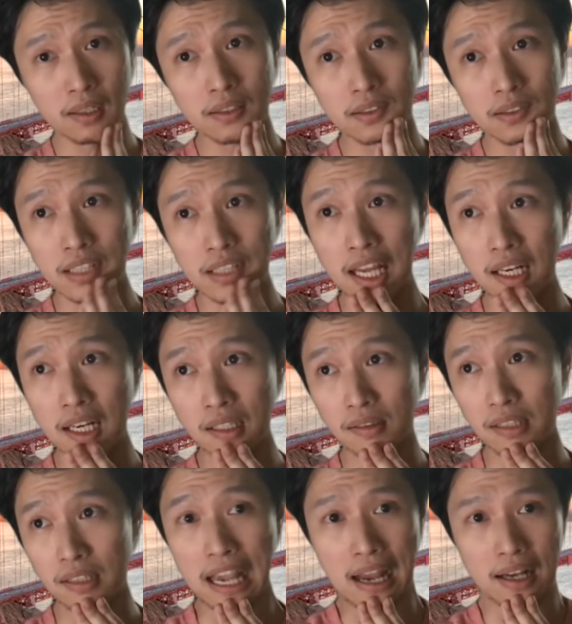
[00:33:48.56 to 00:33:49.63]
then
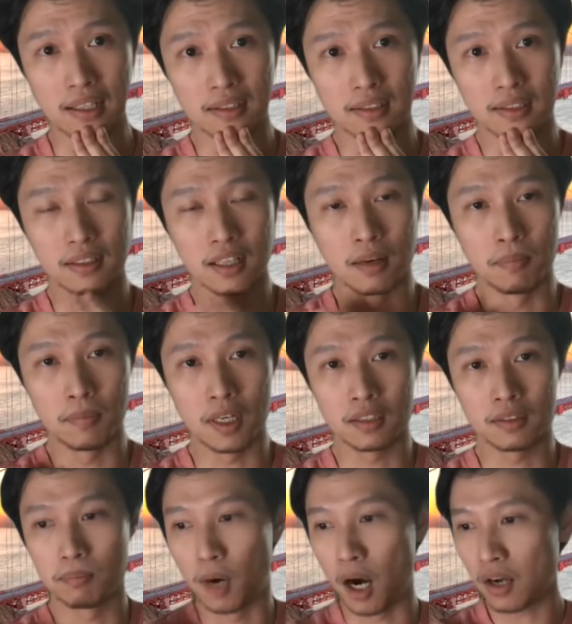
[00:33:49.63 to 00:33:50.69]
yeah, a
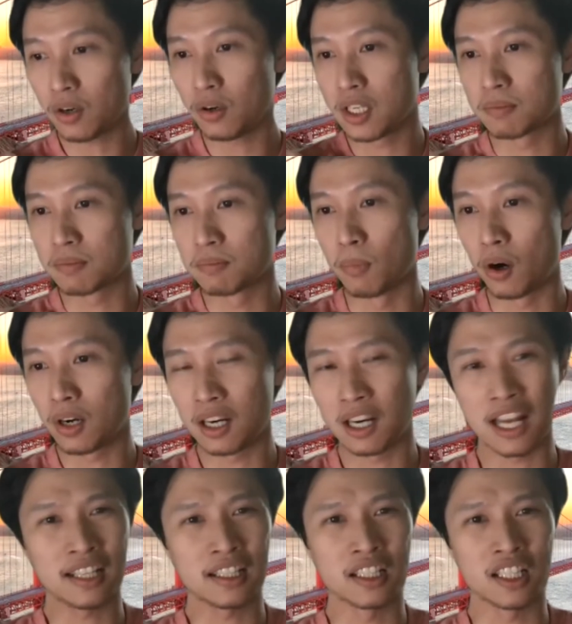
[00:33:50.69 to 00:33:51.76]
model is more
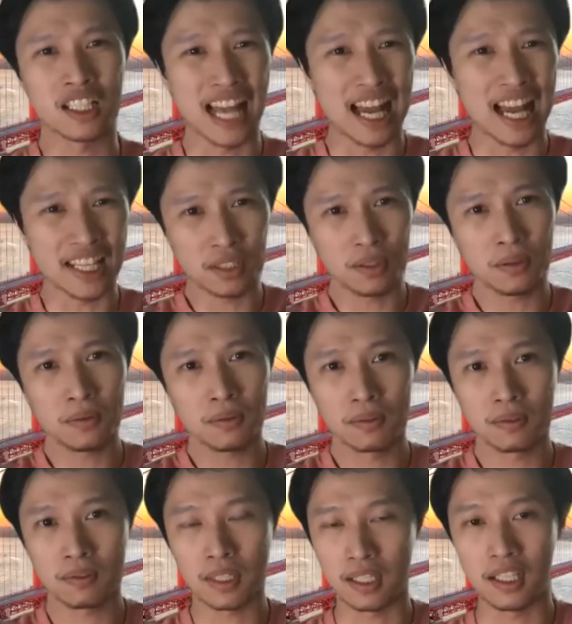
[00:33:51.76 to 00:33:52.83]
like a statue
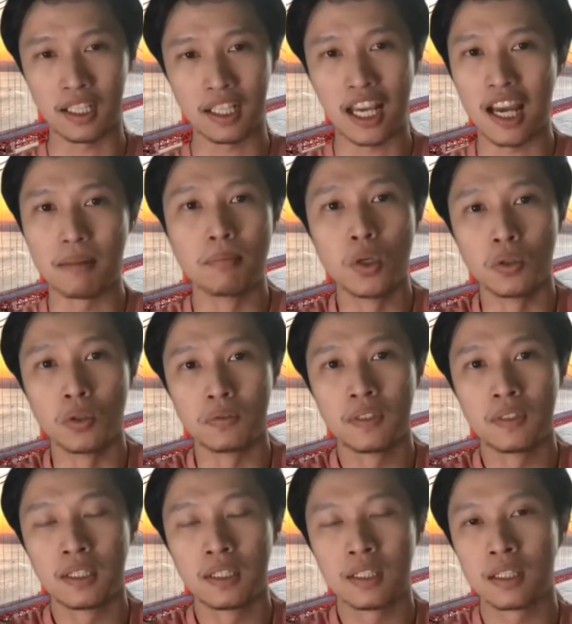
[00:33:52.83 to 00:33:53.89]
and they can't move.
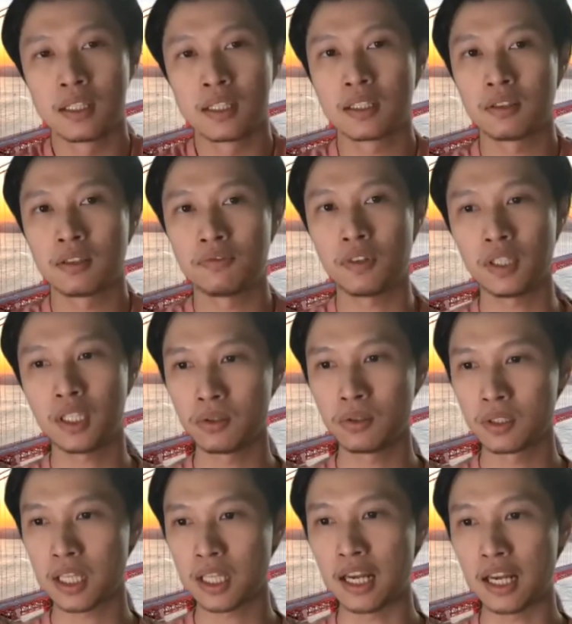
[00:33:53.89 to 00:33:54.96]
So for those
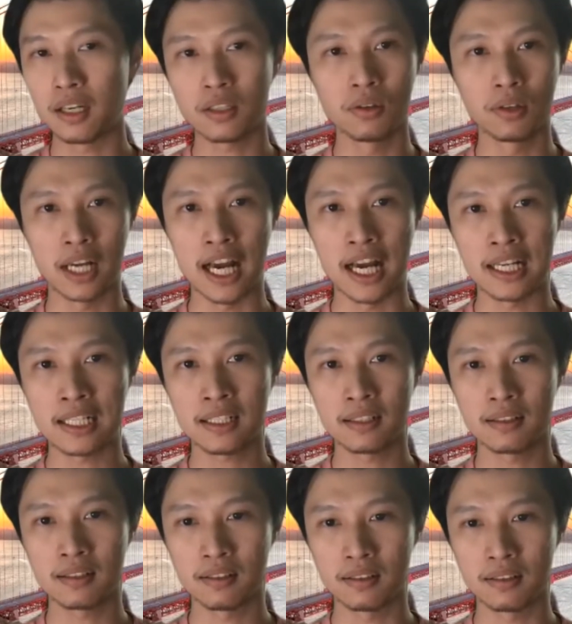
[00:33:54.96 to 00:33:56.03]
technical guys,
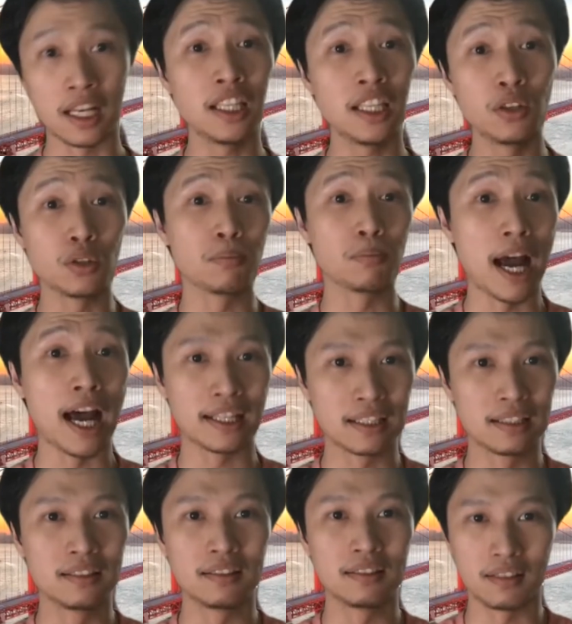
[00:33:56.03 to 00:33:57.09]
they use math,
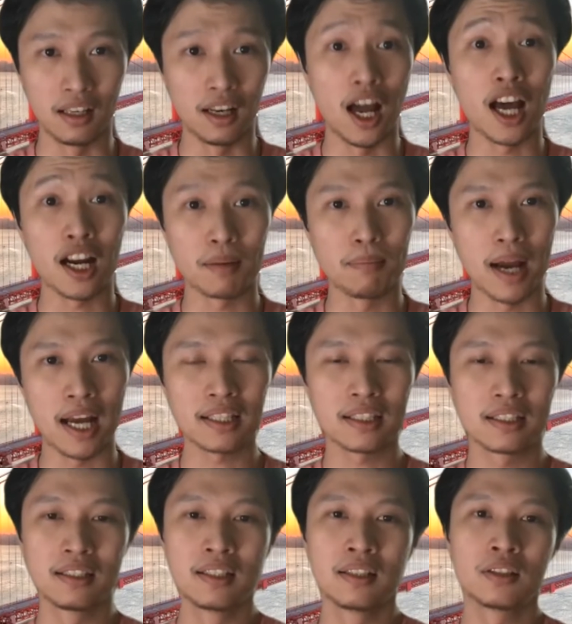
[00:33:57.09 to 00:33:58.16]
a lot of math,
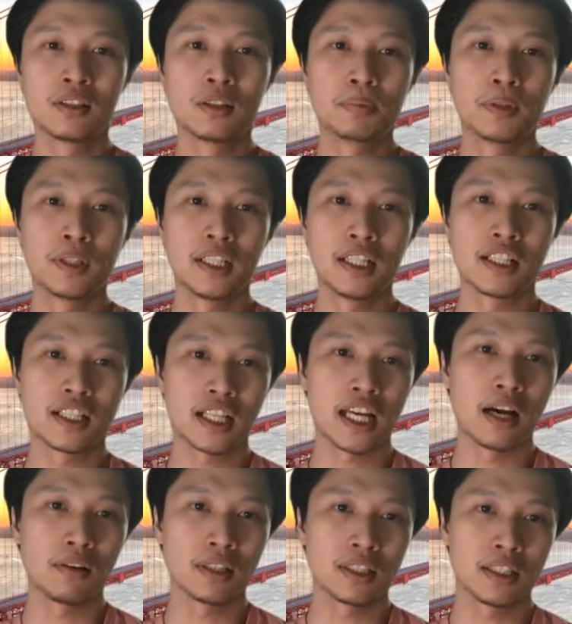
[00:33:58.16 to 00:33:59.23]
to put in
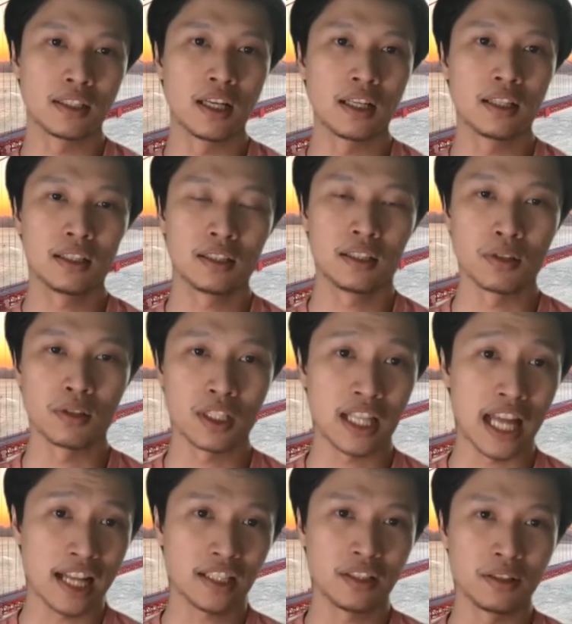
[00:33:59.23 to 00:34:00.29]
skeleton under those
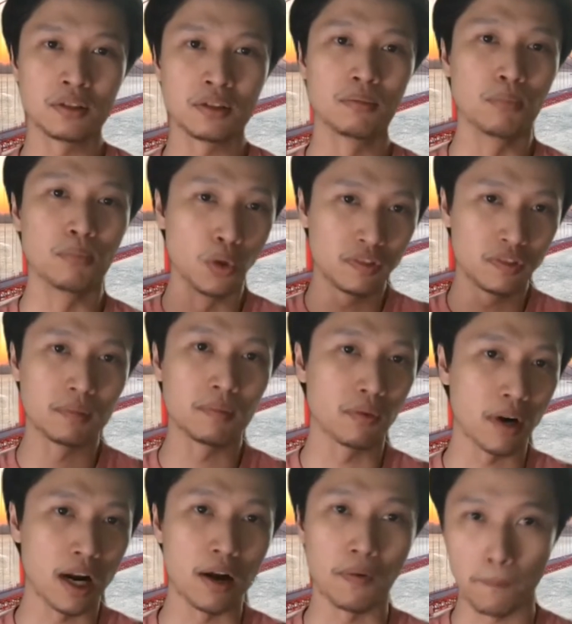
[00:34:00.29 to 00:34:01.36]
statue to move them
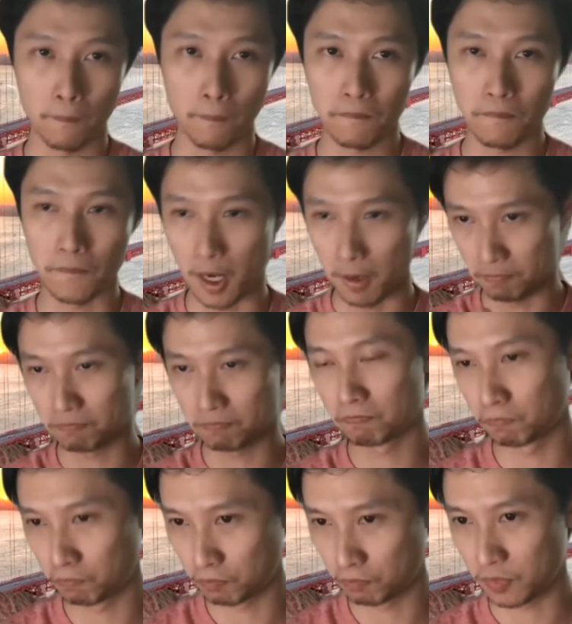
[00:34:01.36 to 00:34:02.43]
around. Yeah,
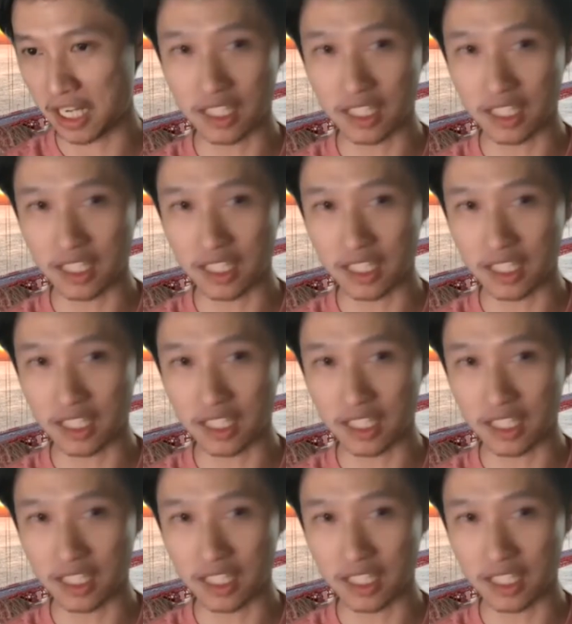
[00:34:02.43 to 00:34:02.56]
that's